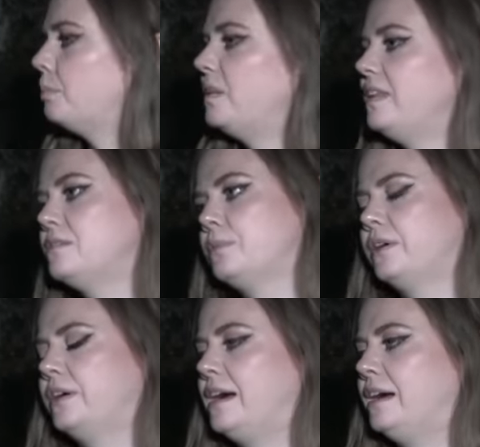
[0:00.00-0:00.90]
but these
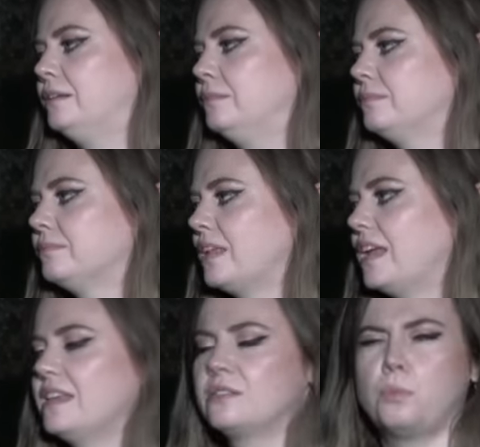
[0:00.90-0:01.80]
were, um, I
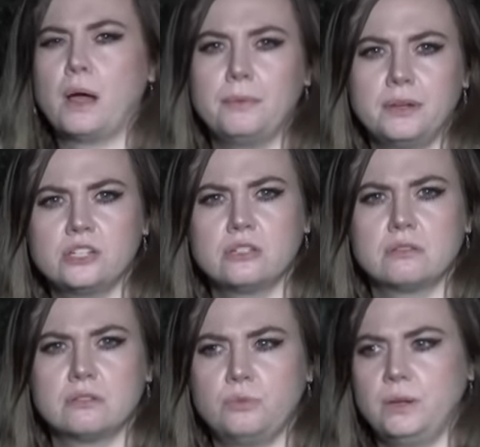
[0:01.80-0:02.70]
guess, white witches,
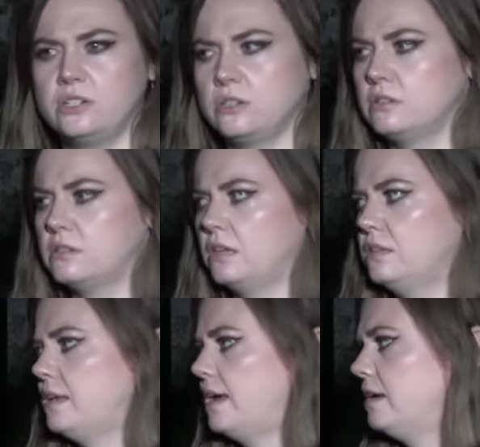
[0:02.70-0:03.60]
good witches, they
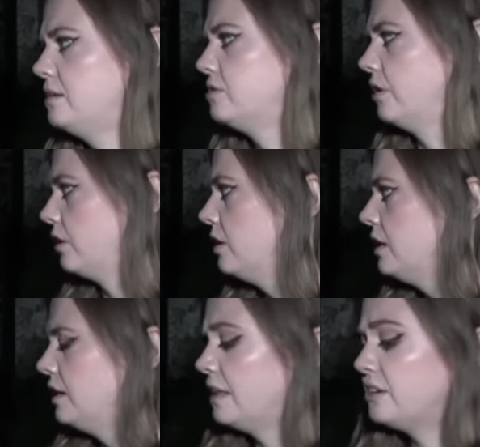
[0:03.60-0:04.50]
say. So
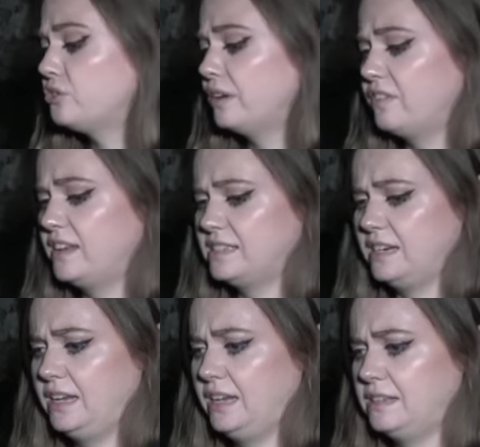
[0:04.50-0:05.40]
they're doing things in
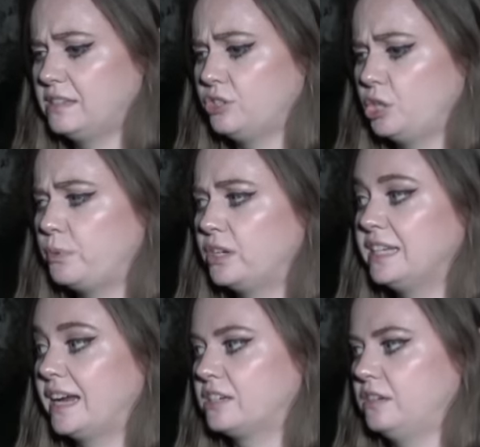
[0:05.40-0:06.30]
here. This is a
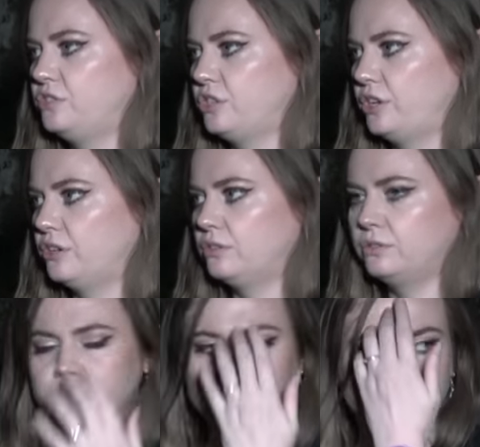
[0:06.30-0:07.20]
protective
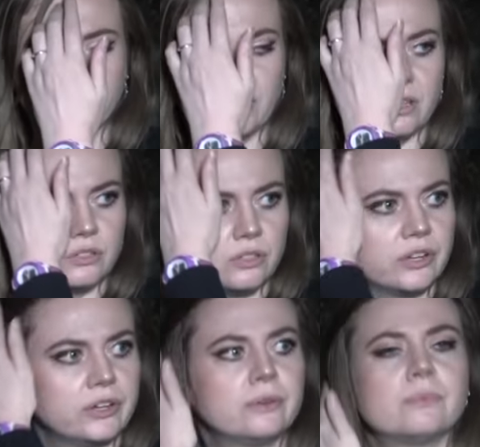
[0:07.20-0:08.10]
circle.
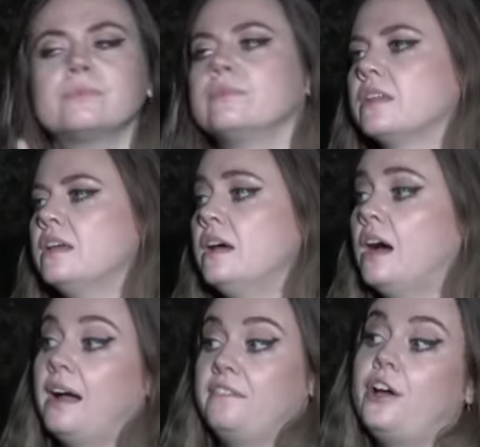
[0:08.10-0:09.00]
So
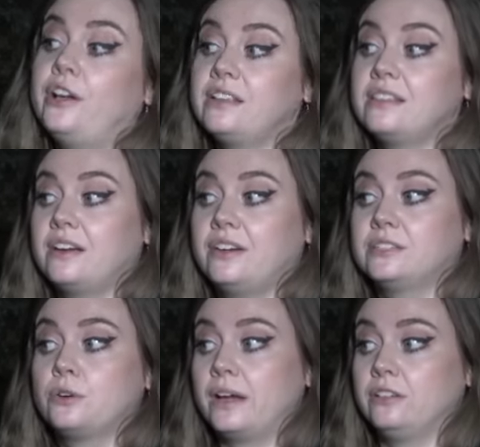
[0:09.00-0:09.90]
I've heard that there is
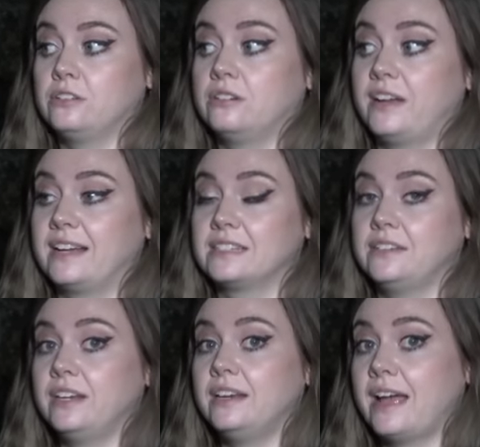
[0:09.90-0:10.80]
quite a lot of
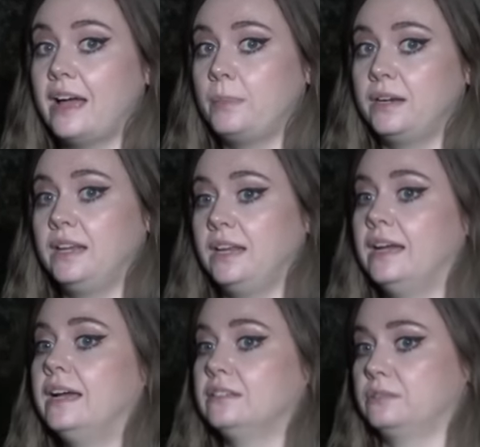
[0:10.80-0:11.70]
activity to happen
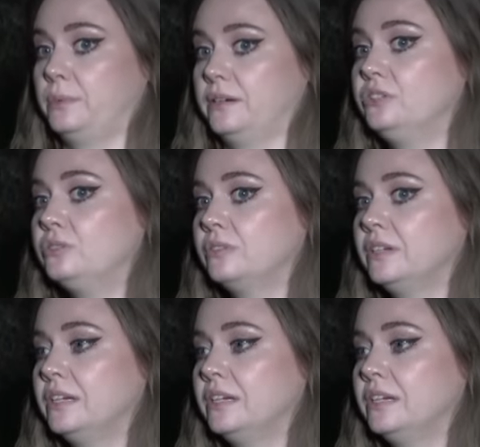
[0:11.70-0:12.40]
here as well.